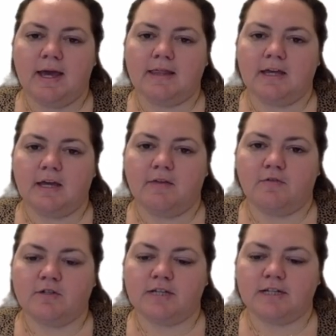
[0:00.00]
And then
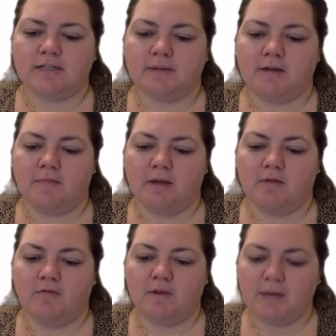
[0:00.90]
for sex, I'm going to have male
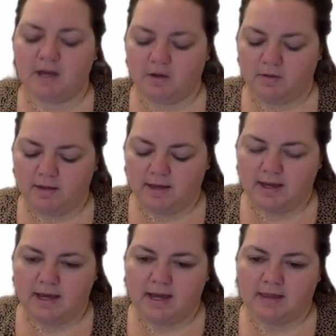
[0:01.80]
and female.
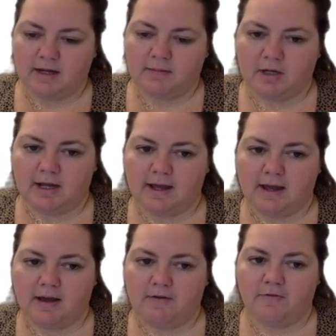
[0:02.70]
And then I'm going to
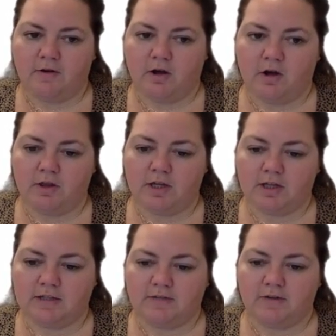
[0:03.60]
have the
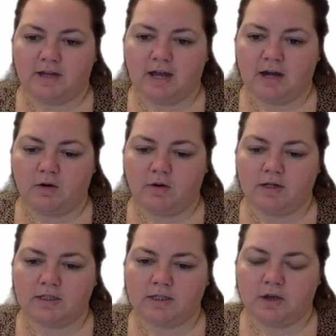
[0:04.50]
different
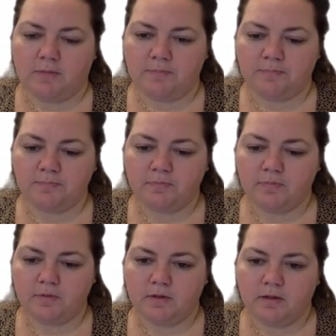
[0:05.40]
categories. So
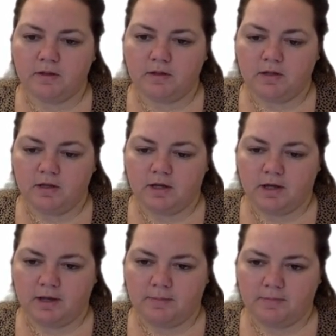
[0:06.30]

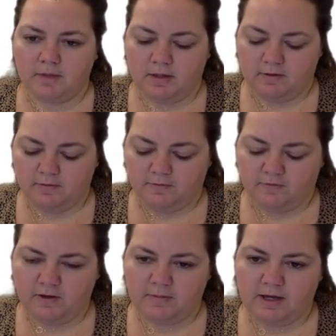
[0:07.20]
um,
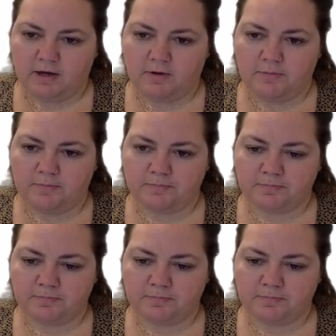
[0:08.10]
female,